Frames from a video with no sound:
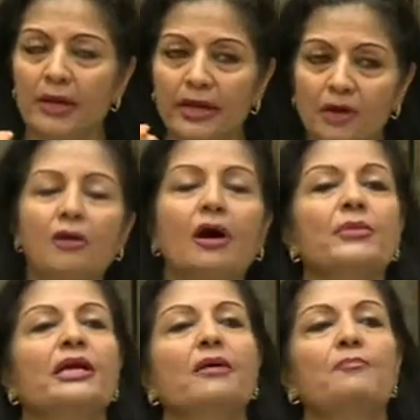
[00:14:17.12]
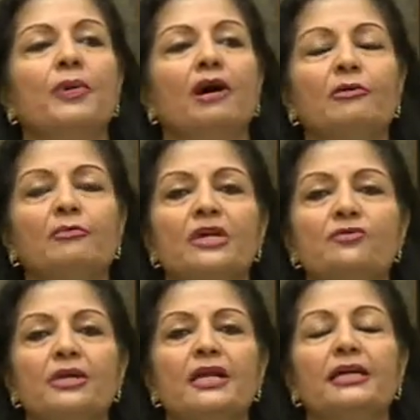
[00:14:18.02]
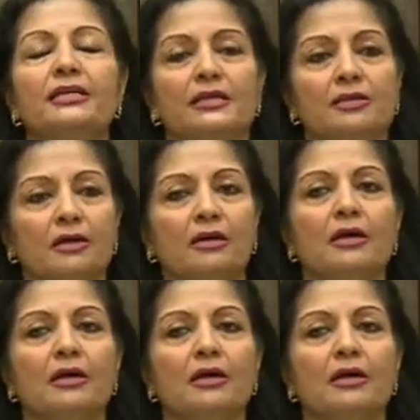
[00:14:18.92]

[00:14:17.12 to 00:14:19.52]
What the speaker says: economic empowerment-related